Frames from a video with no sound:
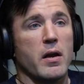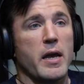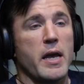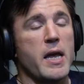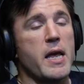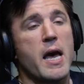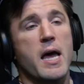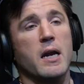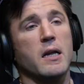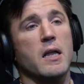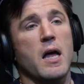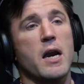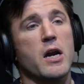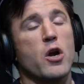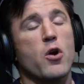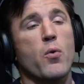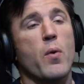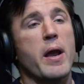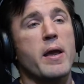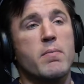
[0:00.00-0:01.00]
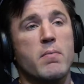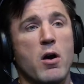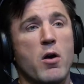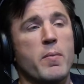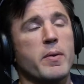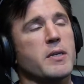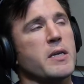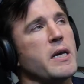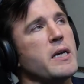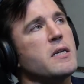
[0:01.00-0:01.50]
He had a lot of great
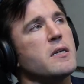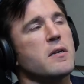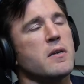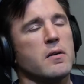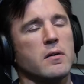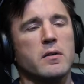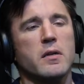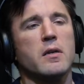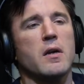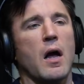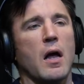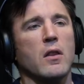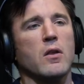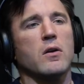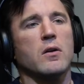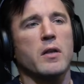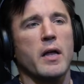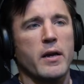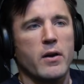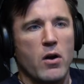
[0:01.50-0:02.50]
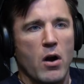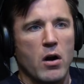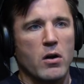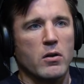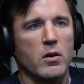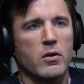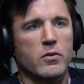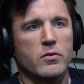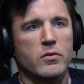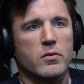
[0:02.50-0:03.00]
moments. He still did not look like
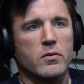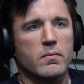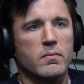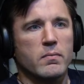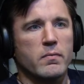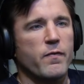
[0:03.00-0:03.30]
Carlos.